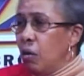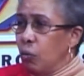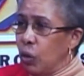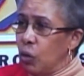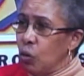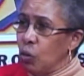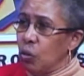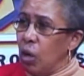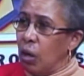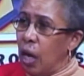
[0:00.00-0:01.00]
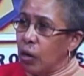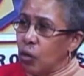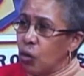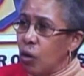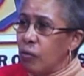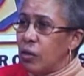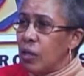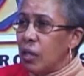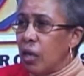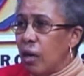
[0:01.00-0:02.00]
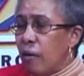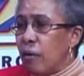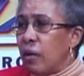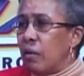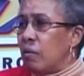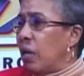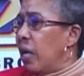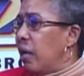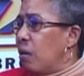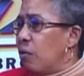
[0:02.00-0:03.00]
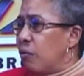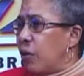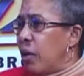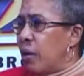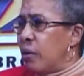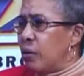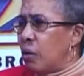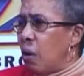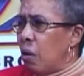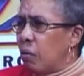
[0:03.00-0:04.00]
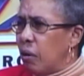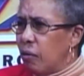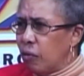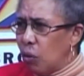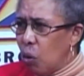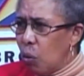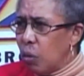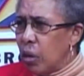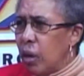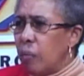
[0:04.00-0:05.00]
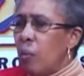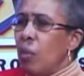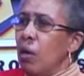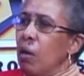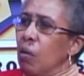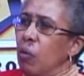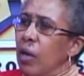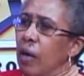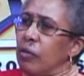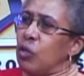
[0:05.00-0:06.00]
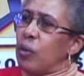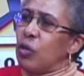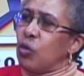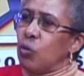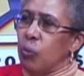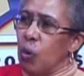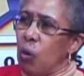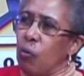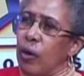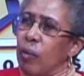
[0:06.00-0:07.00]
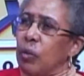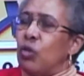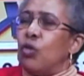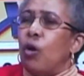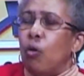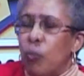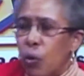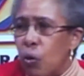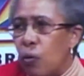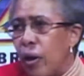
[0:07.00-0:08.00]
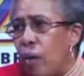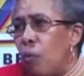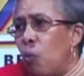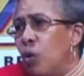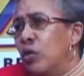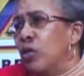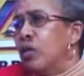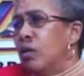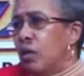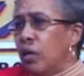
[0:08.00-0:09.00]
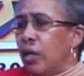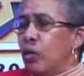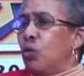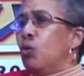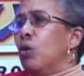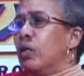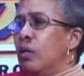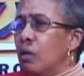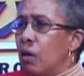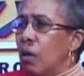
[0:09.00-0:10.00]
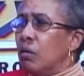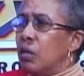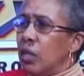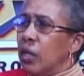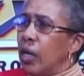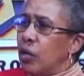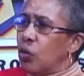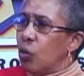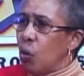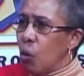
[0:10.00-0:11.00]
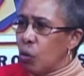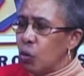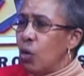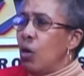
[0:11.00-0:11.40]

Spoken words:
We do a lot of service in the area, like health fairs, give clothing. We have a special program, the Cheryl program, which is geared towards young teenage girls